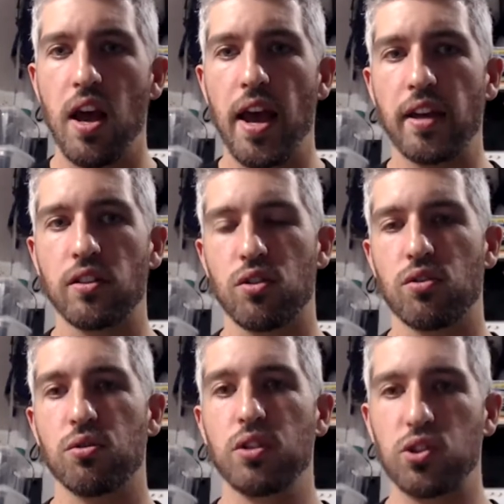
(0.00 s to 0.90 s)
And so
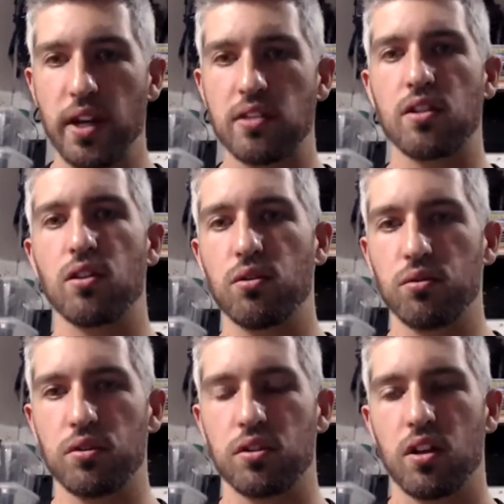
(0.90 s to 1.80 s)
to address
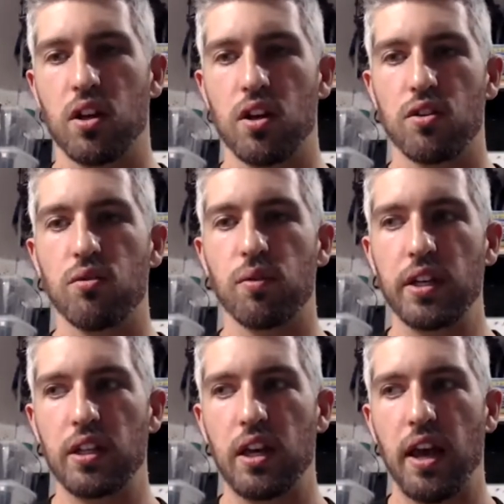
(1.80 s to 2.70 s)
those, you
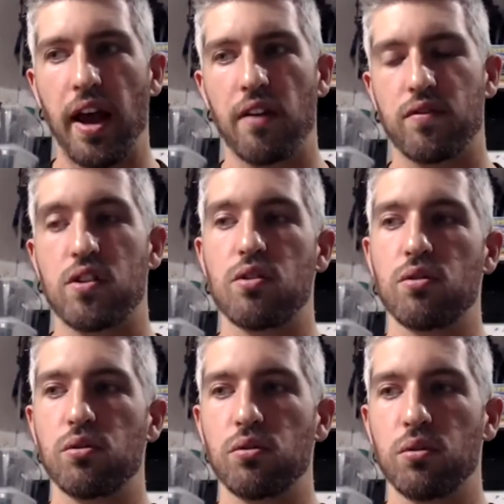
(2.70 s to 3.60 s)
really have
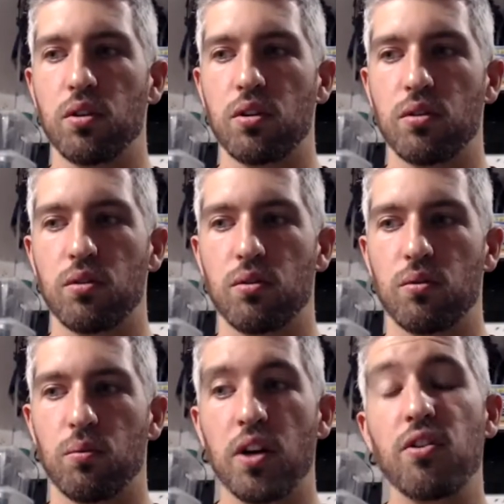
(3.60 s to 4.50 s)
to
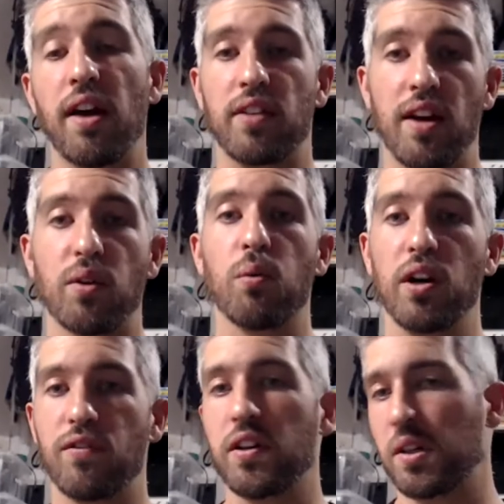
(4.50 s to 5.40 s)
have a
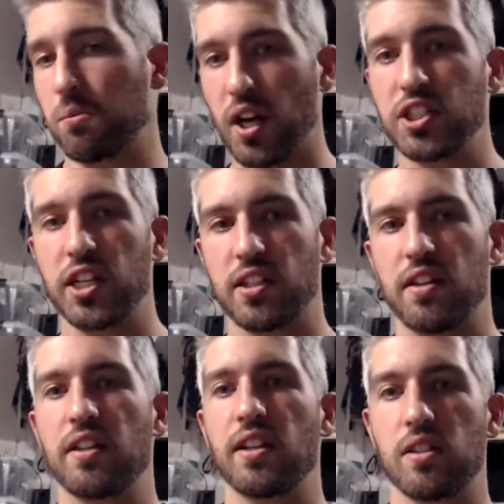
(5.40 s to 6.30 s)
well-funded project. I
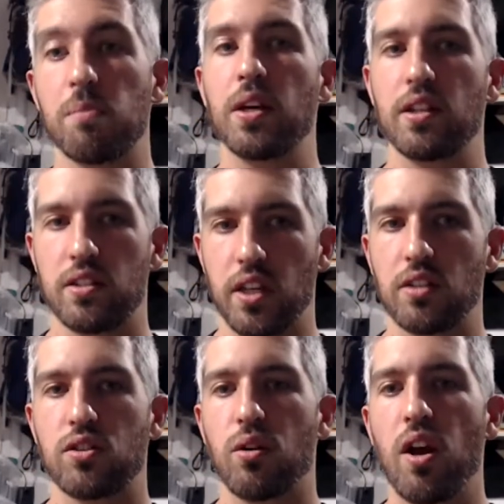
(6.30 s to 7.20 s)
think that's the biggest thing.
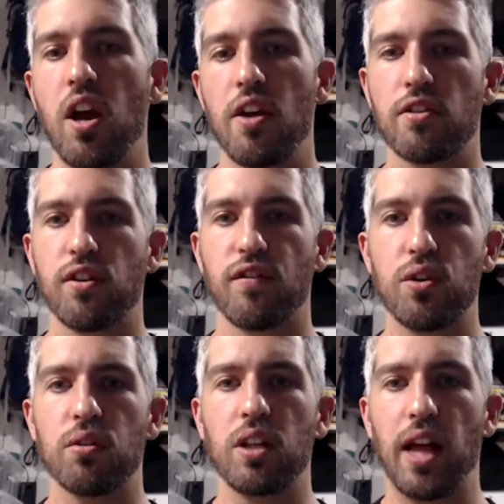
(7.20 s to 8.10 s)
So there's a few
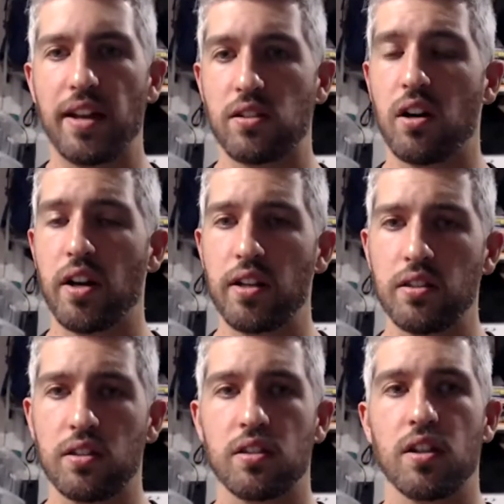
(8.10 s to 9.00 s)
glass
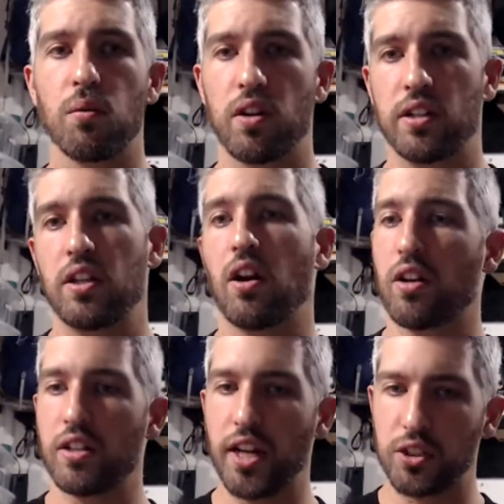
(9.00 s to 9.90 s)
artists that work at the
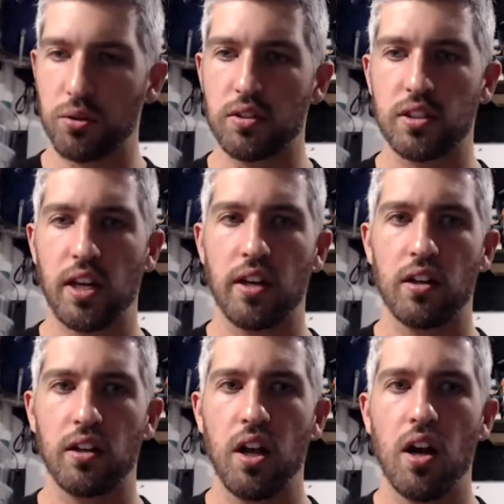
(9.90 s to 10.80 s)
architectural scale.